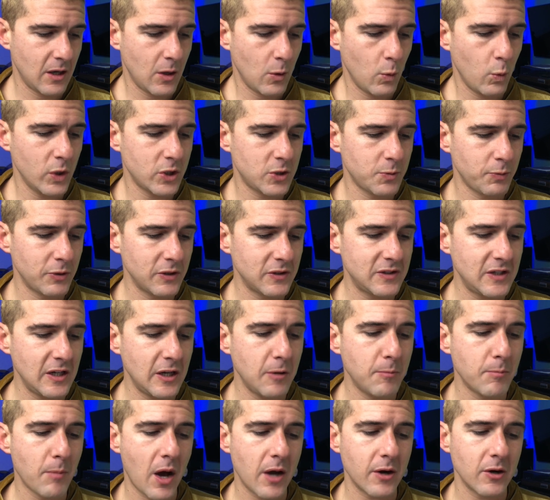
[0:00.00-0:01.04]
which
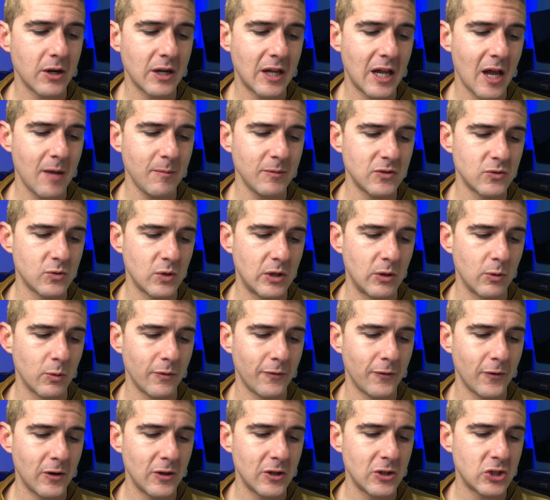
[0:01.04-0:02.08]
preceded modern chemistry, to
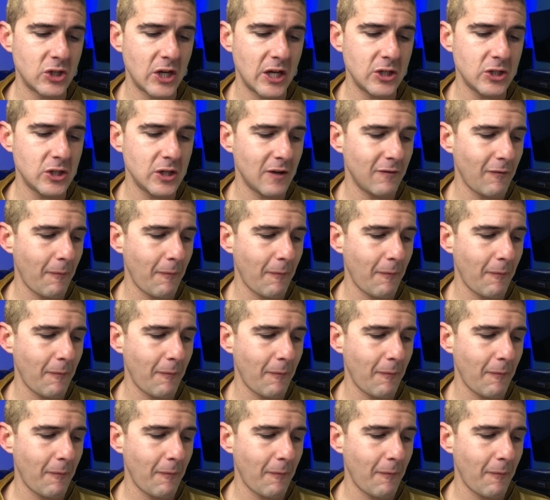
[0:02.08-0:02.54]
refer to the changing